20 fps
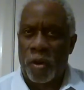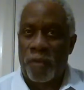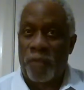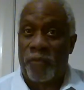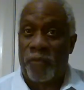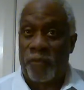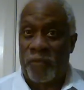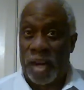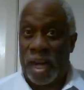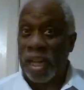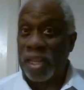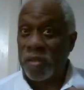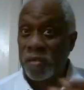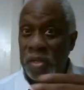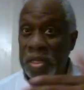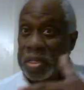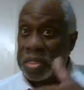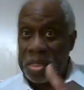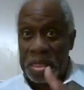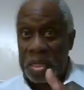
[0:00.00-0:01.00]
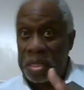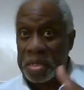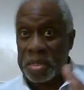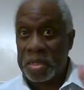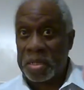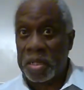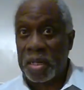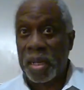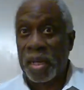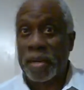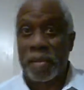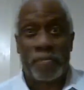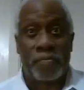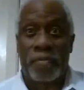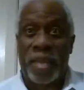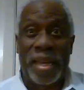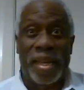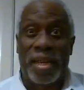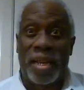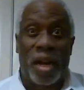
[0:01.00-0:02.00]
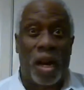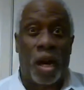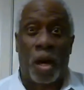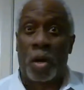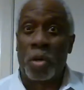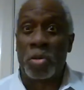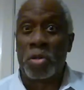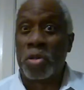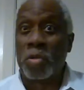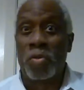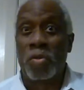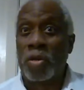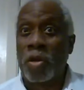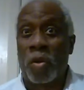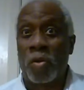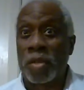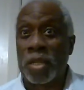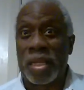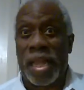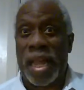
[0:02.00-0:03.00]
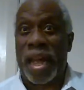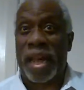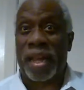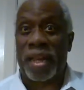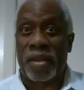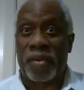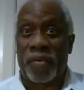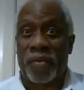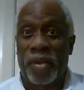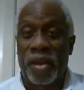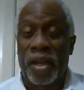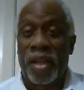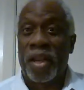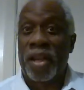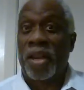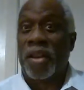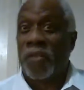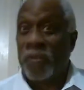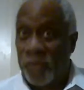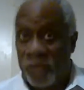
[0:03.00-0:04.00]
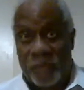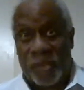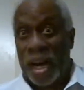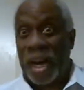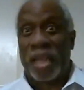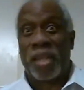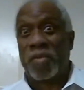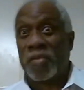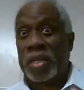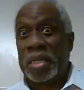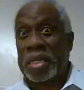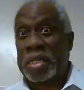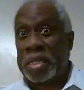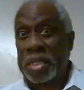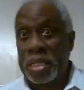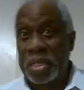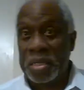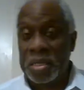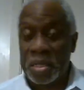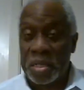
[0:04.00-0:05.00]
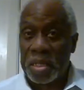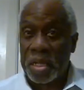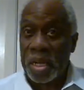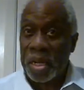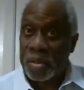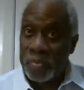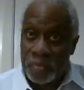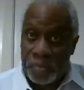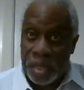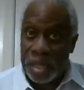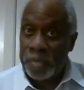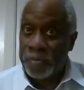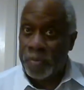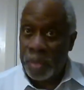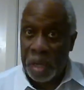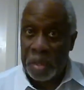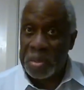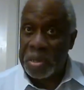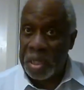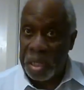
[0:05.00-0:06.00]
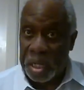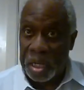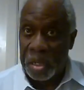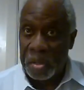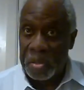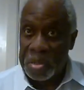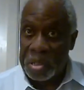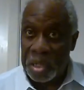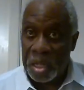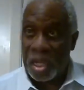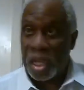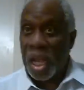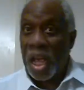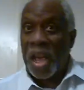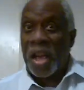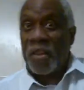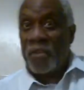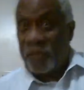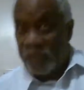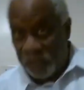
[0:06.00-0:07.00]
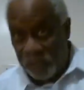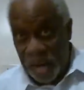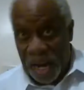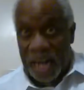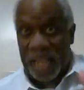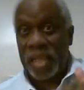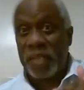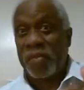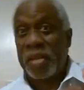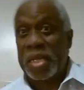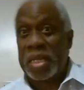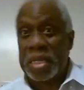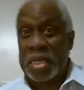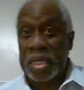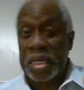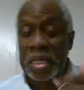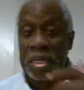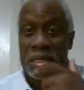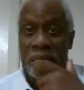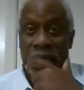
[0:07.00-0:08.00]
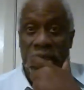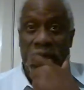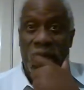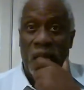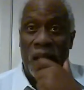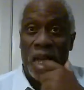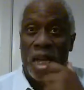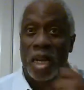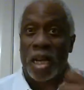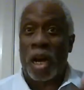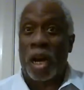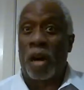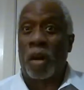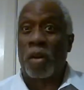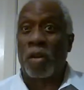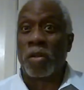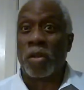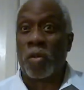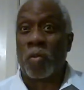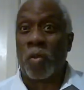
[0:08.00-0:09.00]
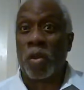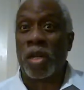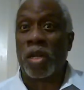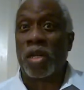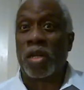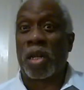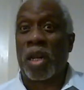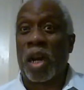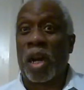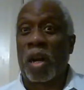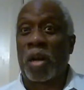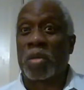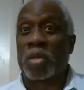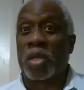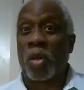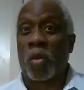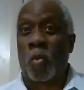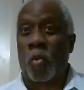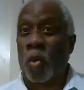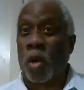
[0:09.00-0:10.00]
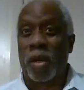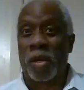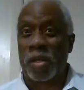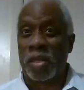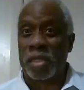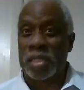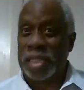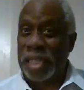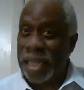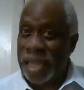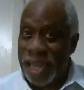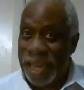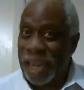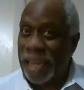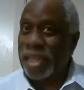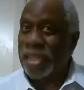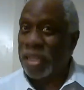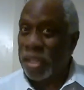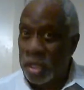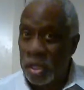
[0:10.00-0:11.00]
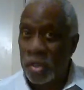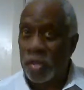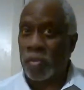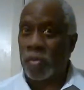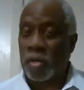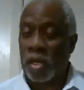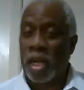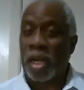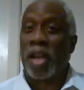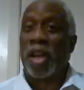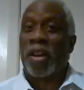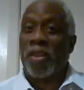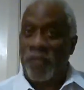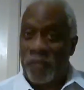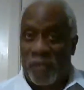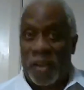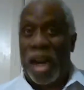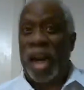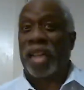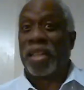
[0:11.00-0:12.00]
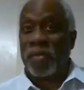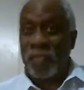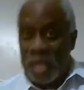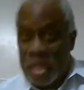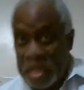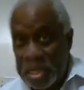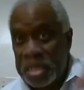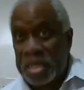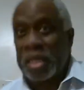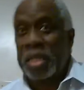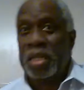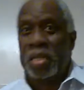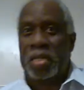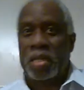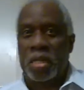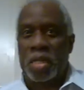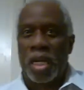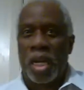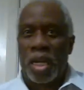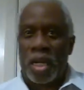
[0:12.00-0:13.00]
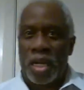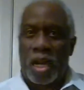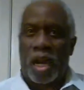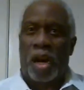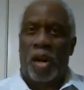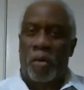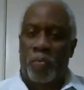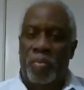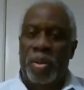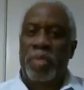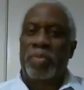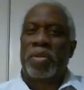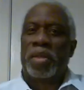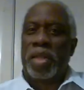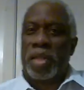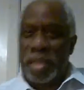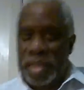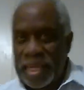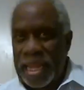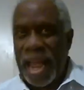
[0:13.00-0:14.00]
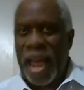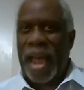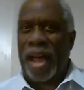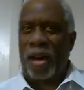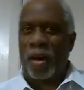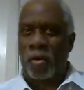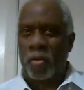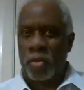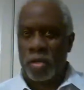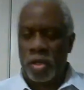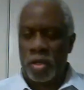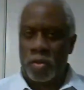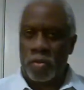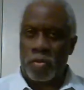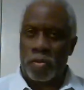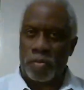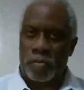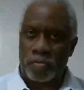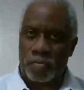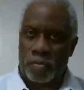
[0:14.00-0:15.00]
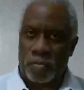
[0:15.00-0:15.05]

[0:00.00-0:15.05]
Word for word: Following Jesus may cause you your life. Following Jesus bring persecution. Following Jesus cause the world cause the world to hate you. Following Jesus cause people to lie on you